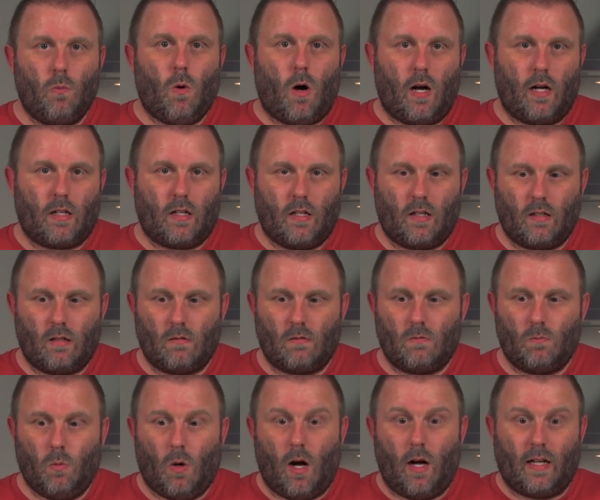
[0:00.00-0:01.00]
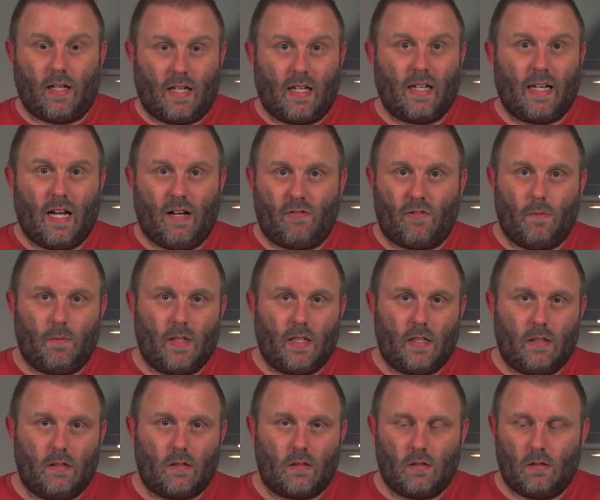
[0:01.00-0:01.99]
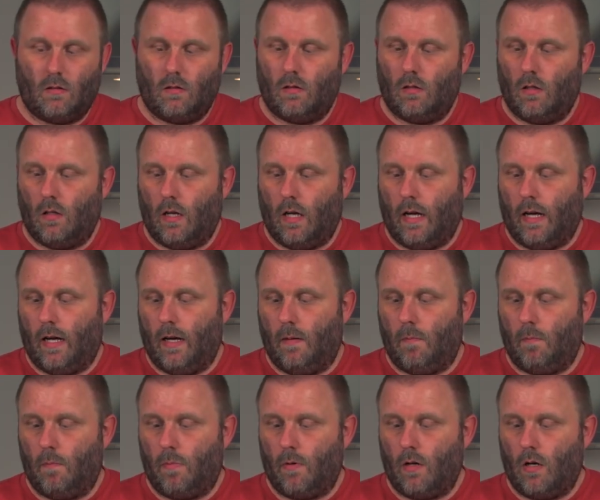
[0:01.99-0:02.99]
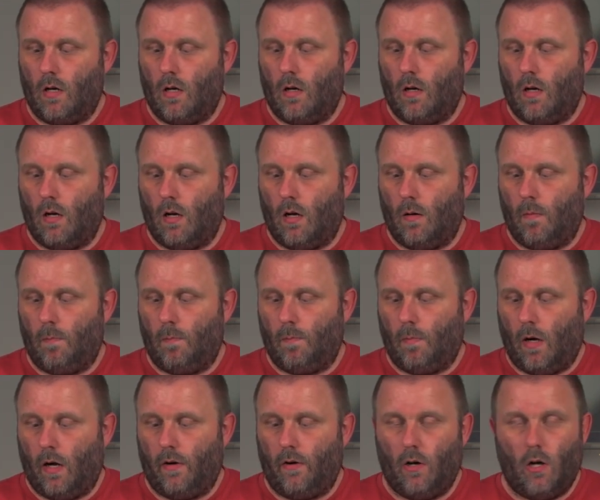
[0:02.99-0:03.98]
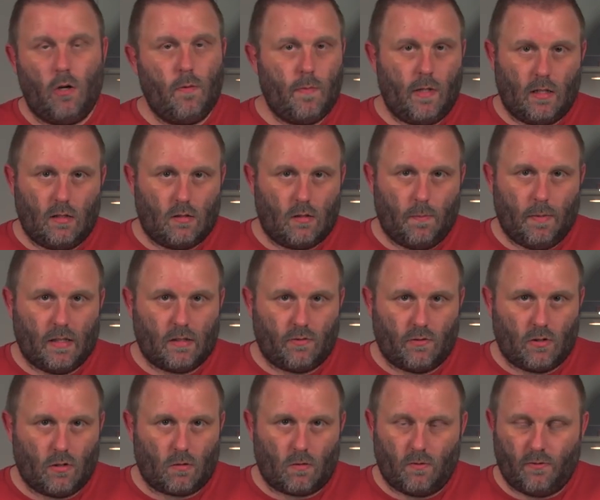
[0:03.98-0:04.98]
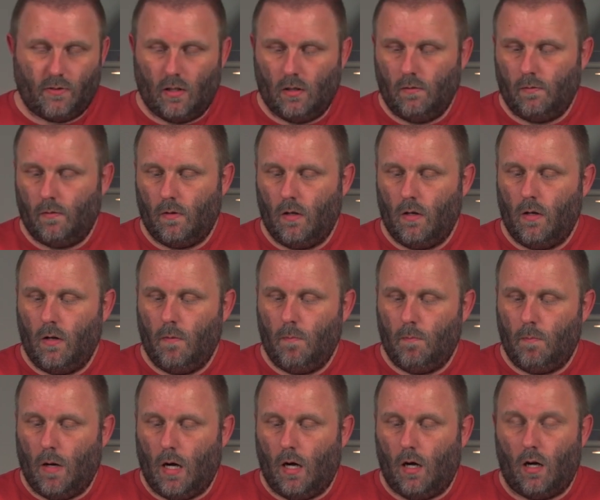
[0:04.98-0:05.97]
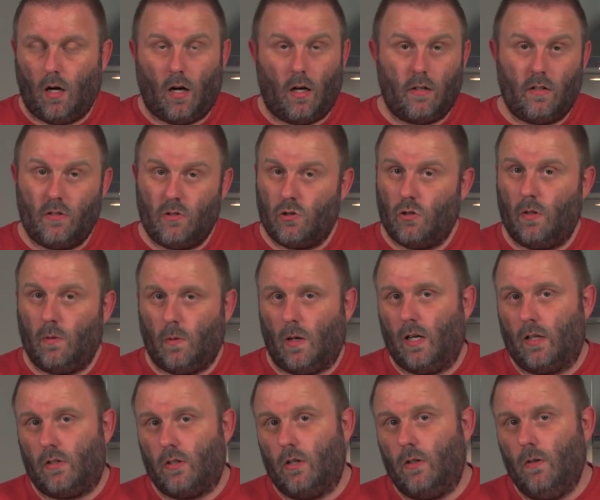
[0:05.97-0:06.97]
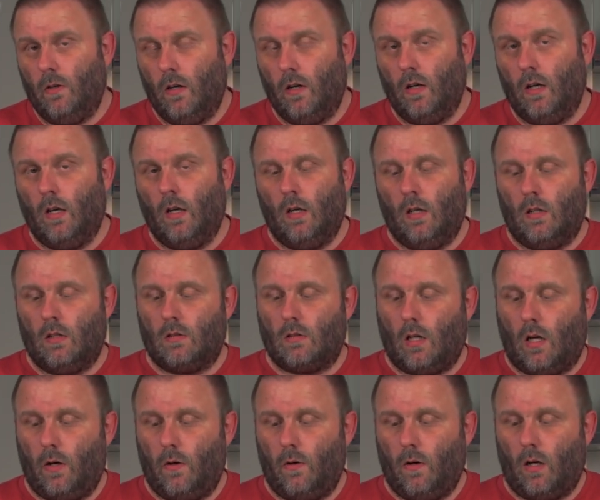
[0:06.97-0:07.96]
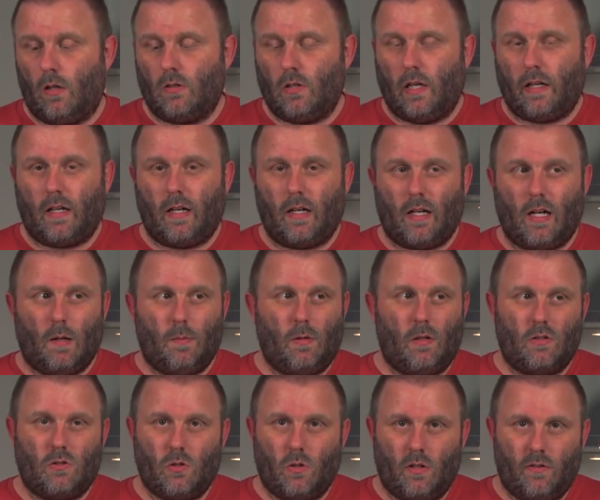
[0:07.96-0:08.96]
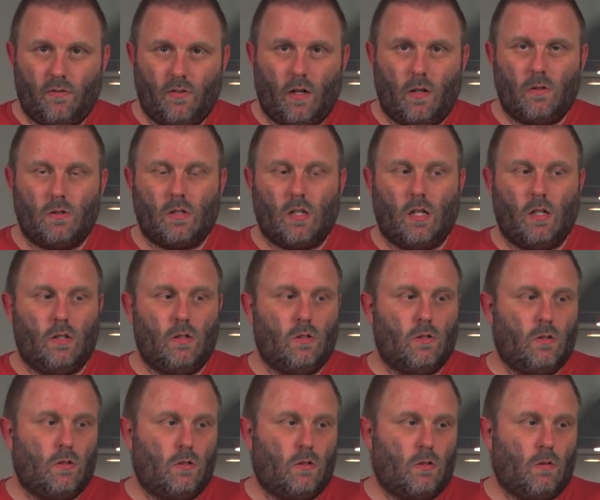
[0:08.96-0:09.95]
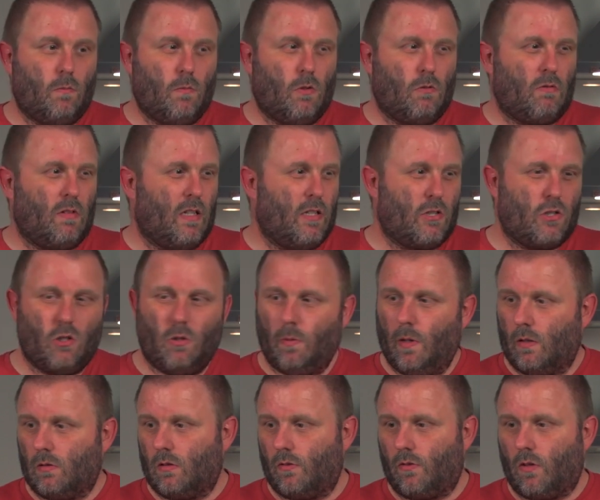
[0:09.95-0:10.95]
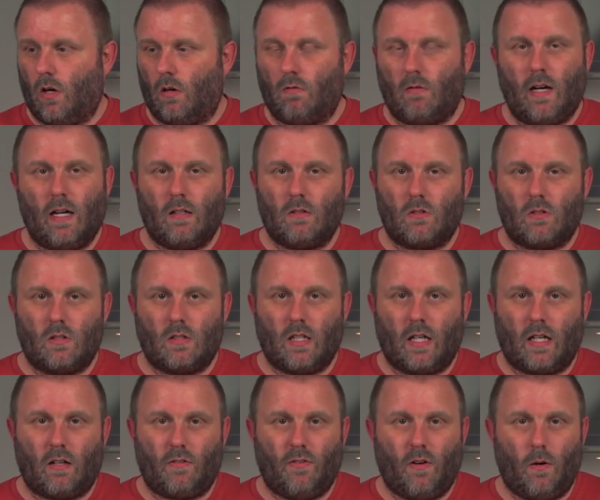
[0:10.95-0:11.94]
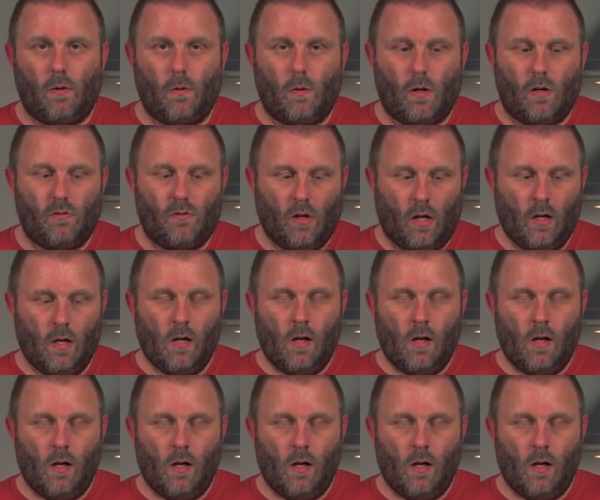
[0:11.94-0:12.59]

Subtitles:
what I can get from these. I'm by no means the best photographer, but I enjoy what I do. So I'll take a couple of toy photos. I'm not really sure what else I've got around to take a photo of,